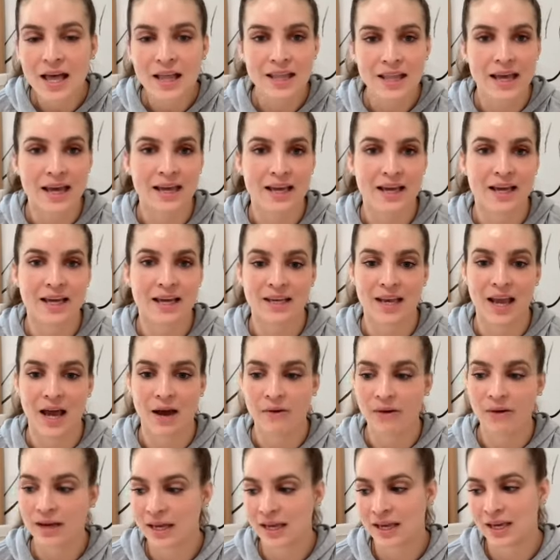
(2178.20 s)
like, now
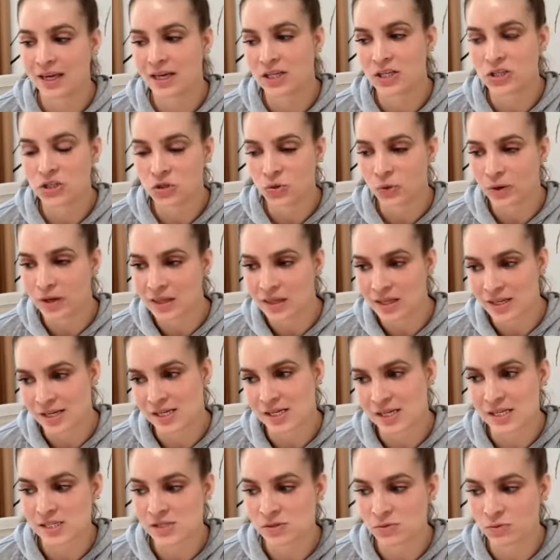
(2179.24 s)
I can't enjoy
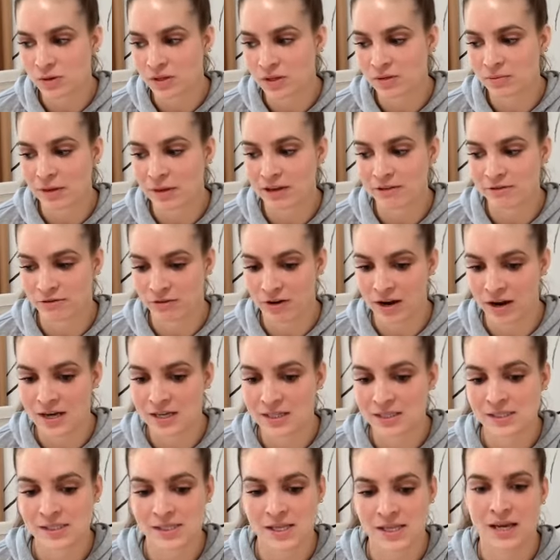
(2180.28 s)
this with my
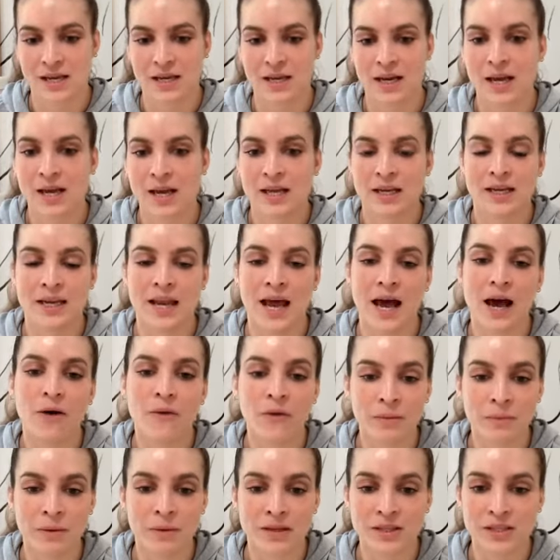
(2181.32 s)
friends. Like now
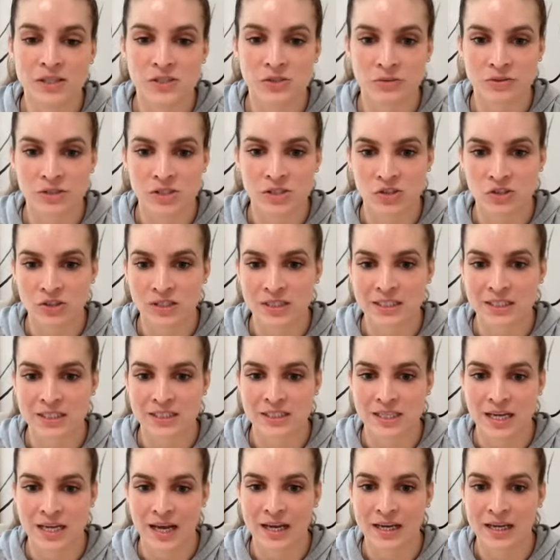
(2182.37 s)
yeah. I'm on this restricted
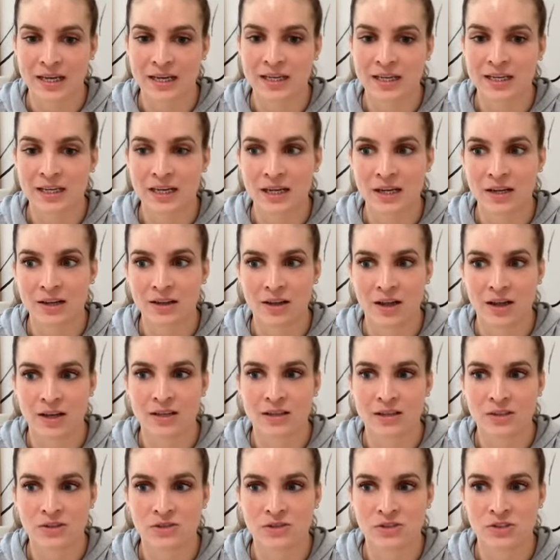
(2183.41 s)
diet. And a lot
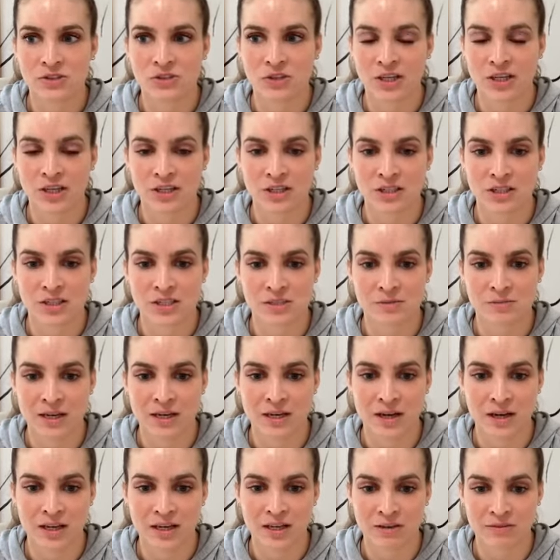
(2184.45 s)
of those triggers may
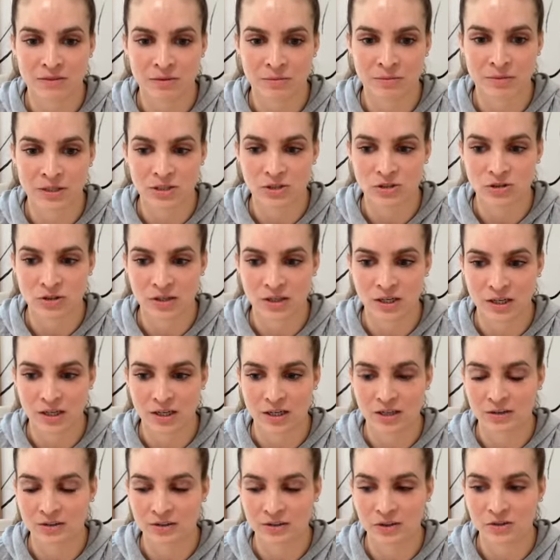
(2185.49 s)
not even be triggered,
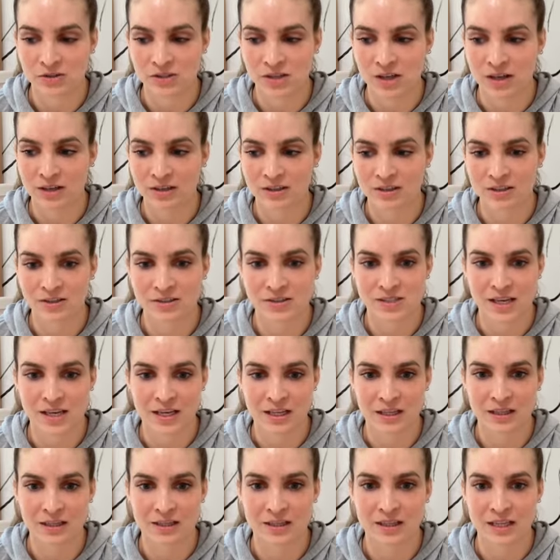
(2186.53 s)
or those, a lot of those
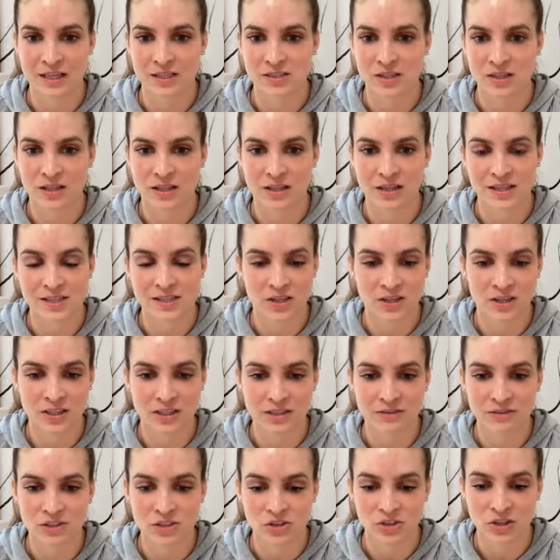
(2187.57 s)
like mm-hmm. things on the list aren't
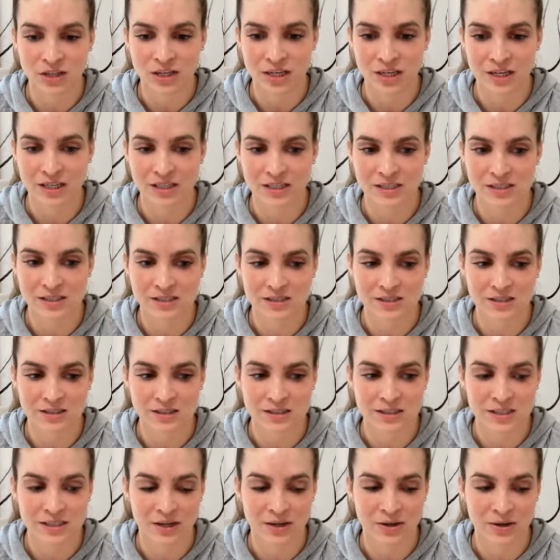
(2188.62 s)
even triggers.
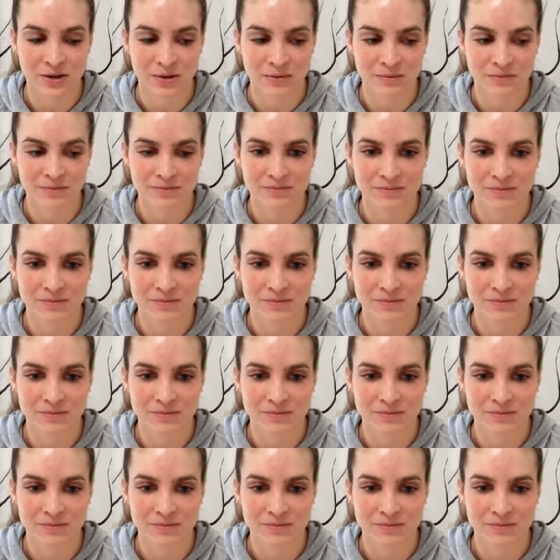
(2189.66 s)
So